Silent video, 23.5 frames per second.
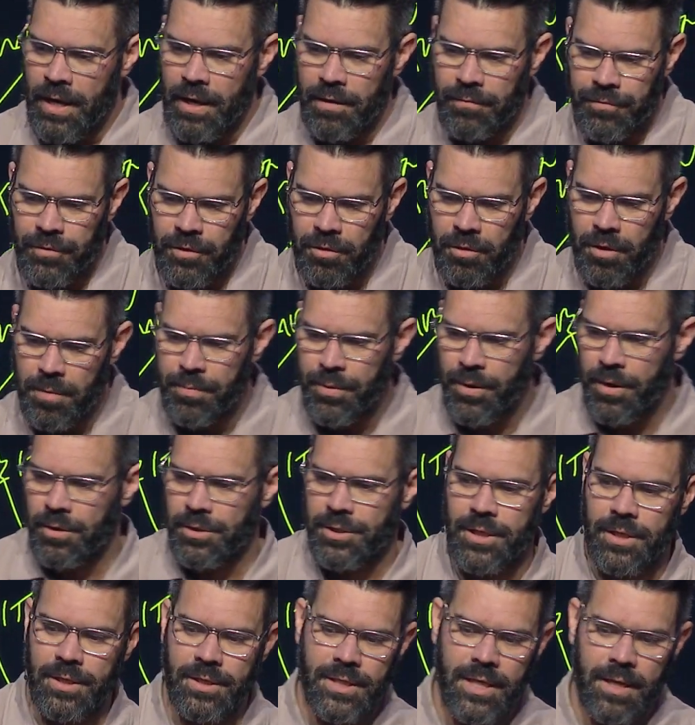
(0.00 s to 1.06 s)
if you're a
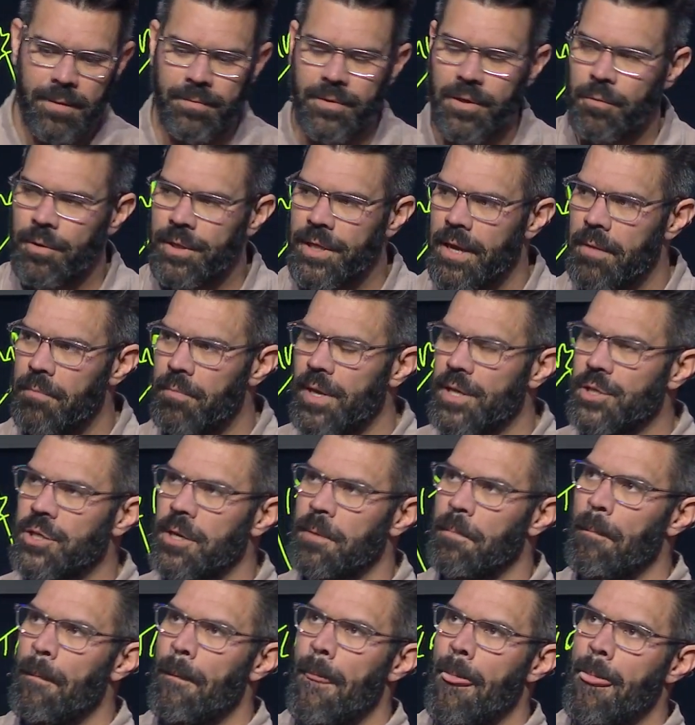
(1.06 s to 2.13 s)
person tempted with
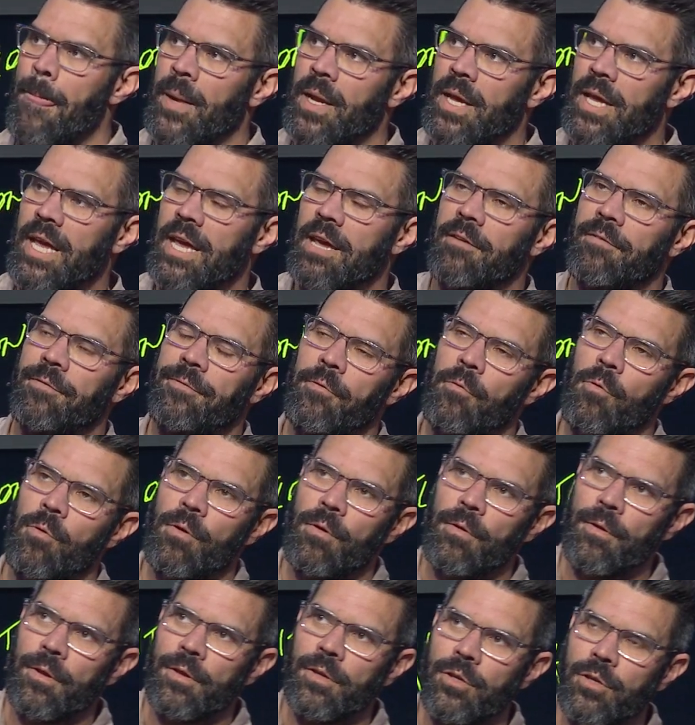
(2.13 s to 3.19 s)
ambition. If
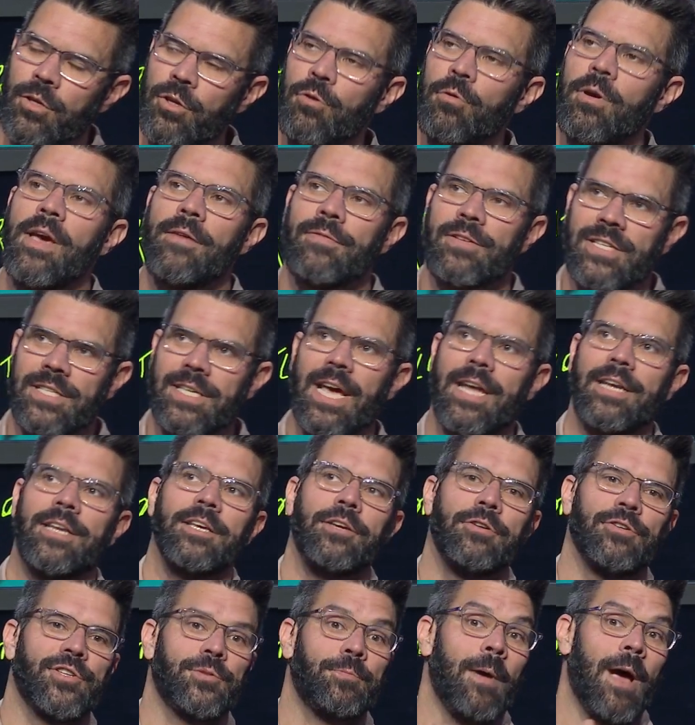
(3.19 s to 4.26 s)
you have said to
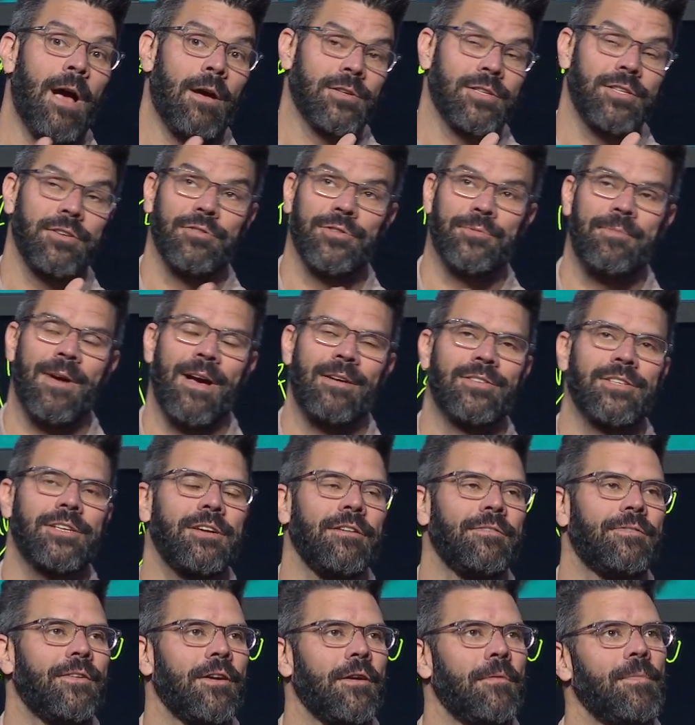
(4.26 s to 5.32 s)
your spouse, and your spouse can
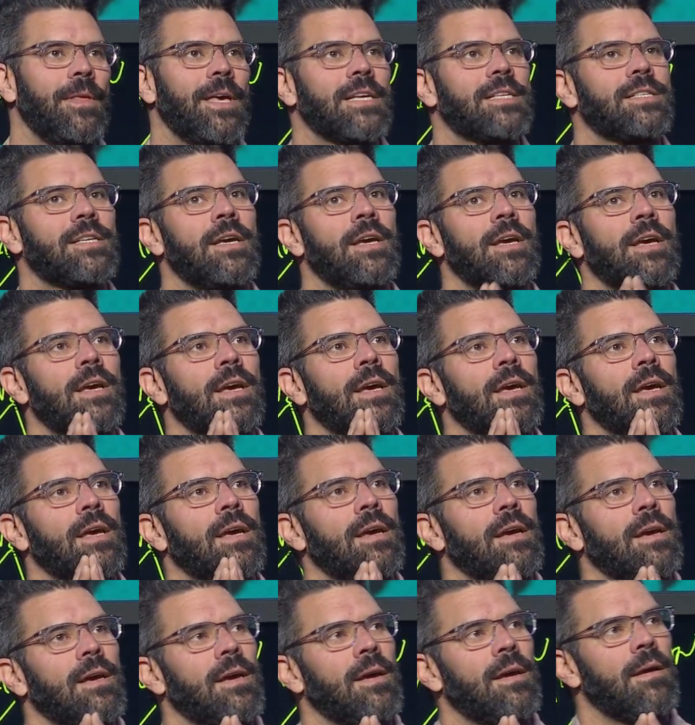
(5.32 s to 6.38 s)
affirm this,
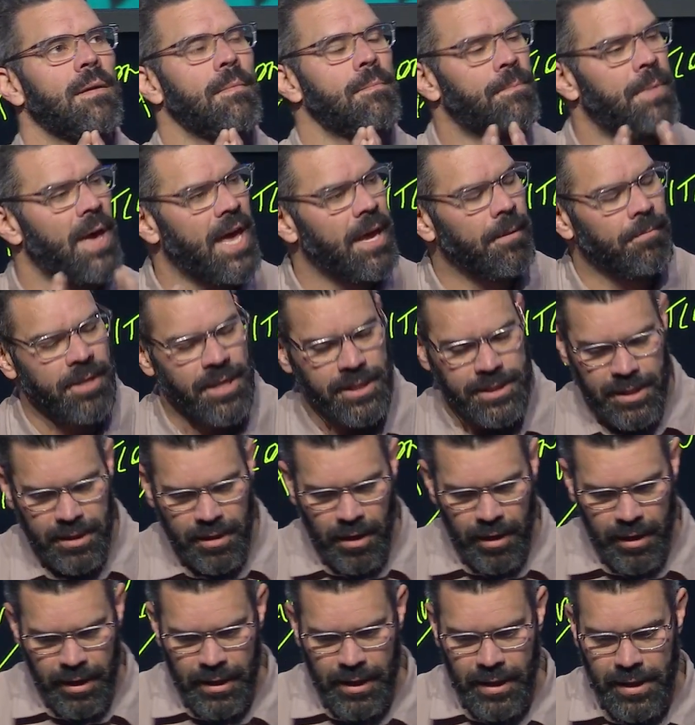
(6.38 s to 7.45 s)
babe, listen,
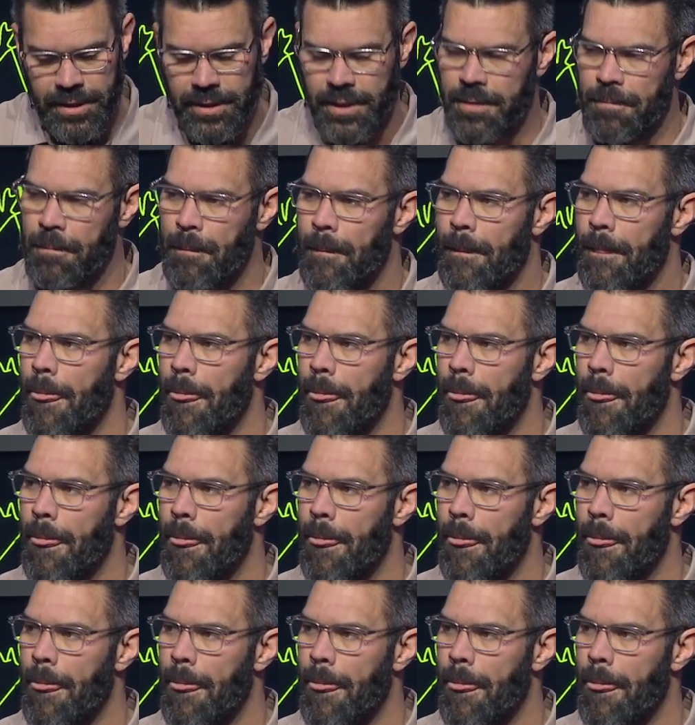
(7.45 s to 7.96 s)
honey, listen,